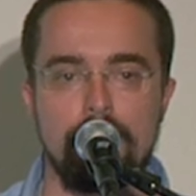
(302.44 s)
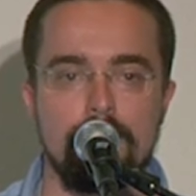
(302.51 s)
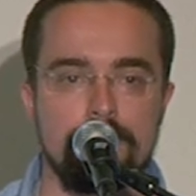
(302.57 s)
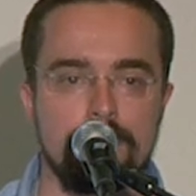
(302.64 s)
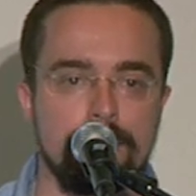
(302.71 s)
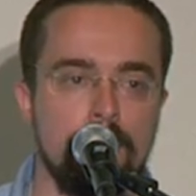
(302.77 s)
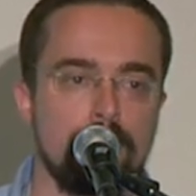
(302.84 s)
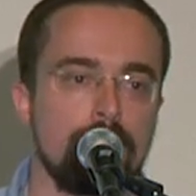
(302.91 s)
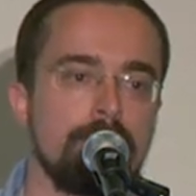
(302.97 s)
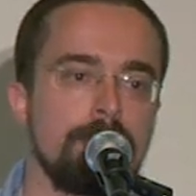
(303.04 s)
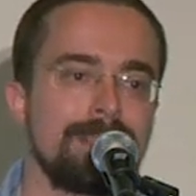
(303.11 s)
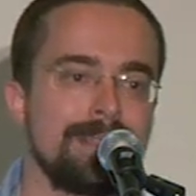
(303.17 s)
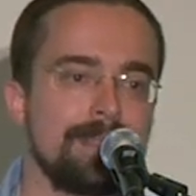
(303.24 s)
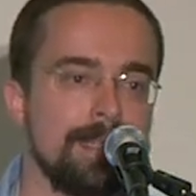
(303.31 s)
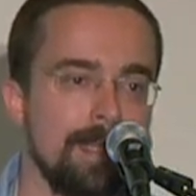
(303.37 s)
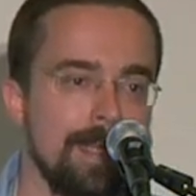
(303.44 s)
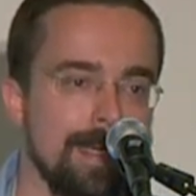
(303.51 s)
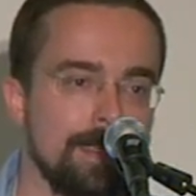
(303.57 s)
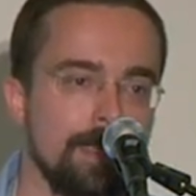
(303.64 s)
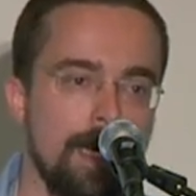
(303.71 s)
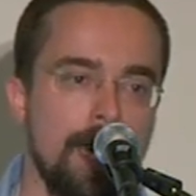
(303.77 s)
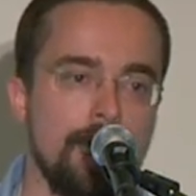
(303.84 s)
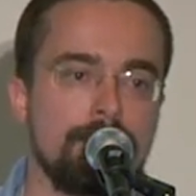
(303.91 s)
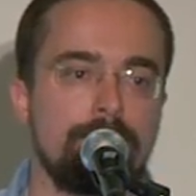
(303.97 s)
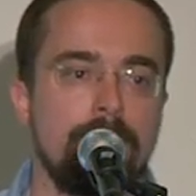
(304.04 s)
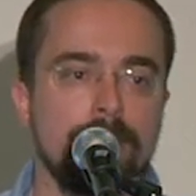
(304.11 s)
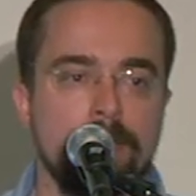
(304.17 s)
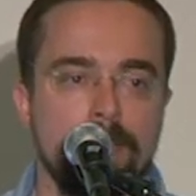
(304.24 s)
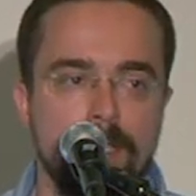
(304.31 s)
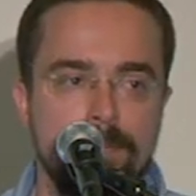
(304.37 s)
So then we're going to select the highest
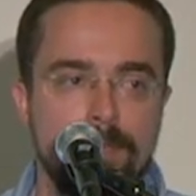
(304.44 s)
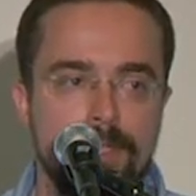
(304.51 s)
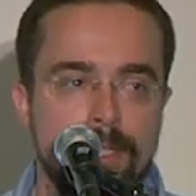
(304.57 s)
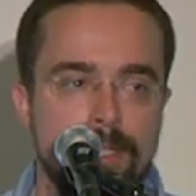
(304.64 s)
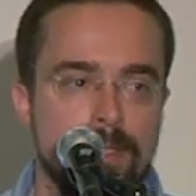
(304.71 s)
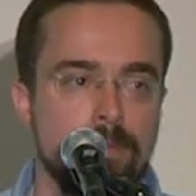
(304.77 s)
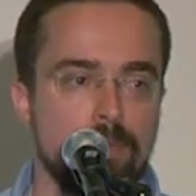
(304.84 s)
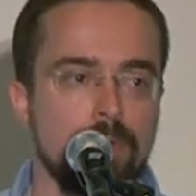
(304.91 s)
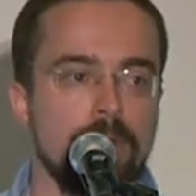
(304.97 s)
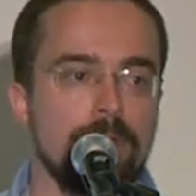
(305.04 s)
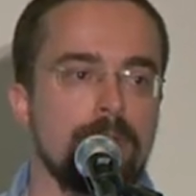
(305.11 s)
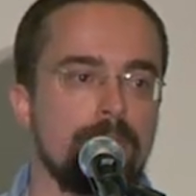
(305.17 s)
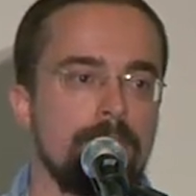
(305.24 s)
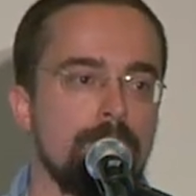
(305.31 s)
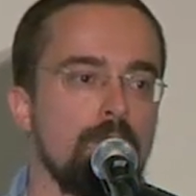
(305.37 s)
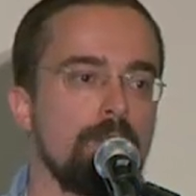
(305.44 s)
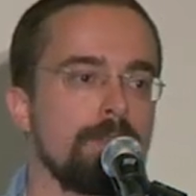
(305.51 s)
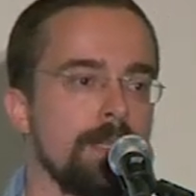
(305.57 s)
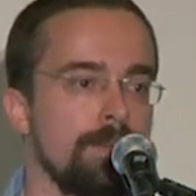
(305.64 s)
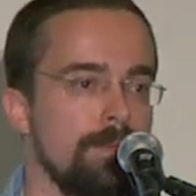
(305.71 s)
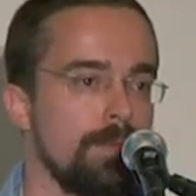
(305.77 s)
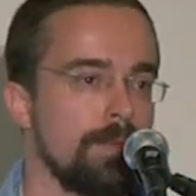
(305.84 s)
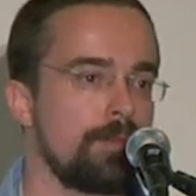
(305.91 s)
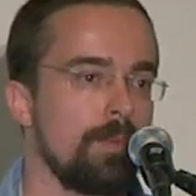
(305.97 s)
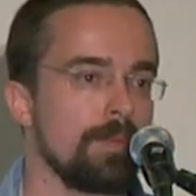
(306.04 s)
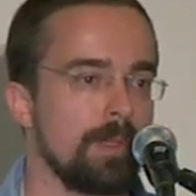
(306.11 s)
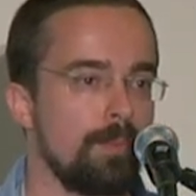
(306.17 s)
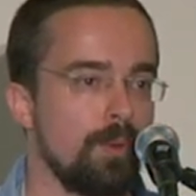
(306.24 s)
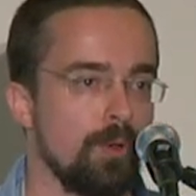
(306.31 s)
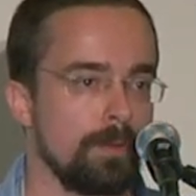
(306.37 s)
ranking images, we're going to remove them from
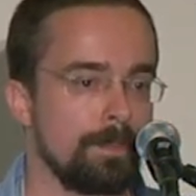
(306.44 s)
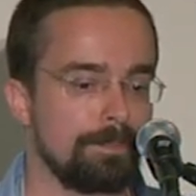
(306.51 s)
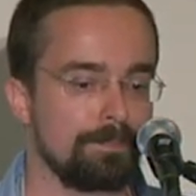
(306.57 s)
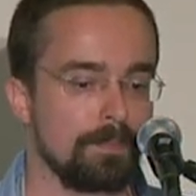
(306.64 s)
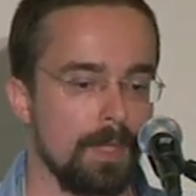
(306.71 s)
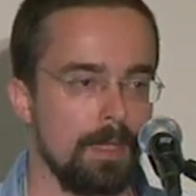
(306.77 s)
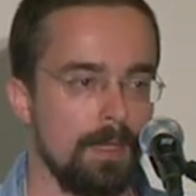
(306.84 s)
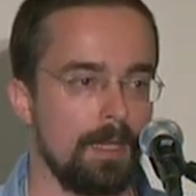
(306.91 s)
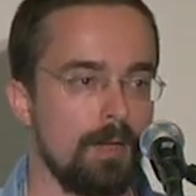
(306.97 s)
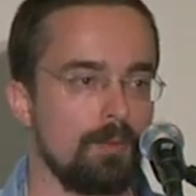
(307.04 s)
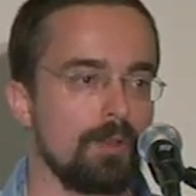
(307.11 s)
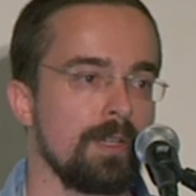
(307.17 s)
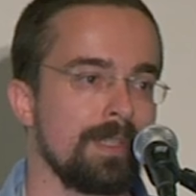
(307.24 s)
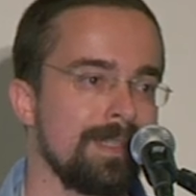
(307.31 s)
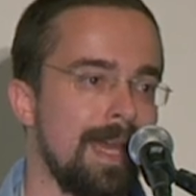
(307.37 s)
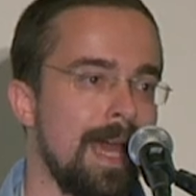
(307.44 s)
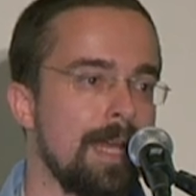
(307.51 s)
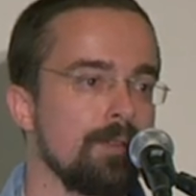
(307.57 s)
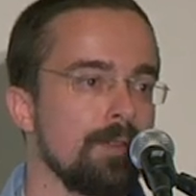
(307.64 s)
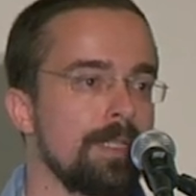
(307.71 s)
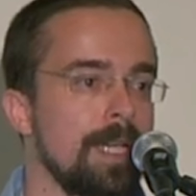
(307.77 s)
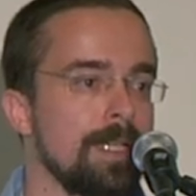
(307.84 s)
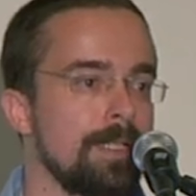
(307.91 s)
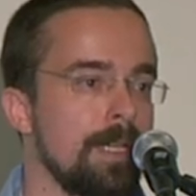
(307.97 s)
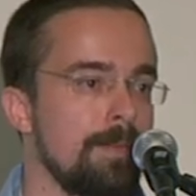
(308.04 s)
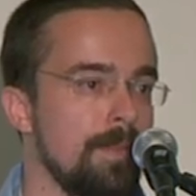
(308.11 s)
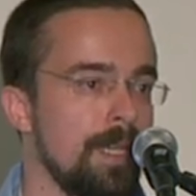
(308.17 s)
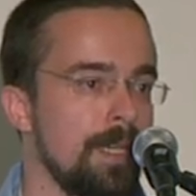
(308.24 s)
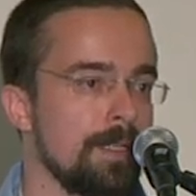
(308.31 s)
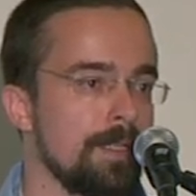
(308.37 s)
the pool, and we're going to annotate
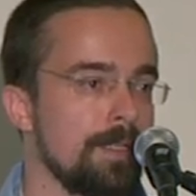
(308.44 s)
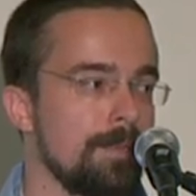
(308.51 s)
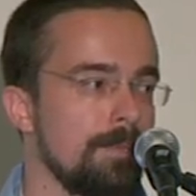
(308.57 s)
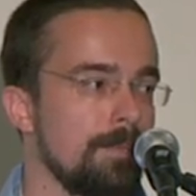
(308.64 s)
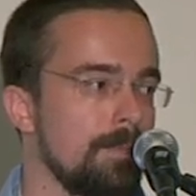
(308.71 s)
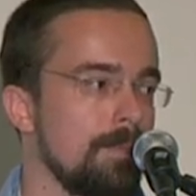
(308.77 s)
them next.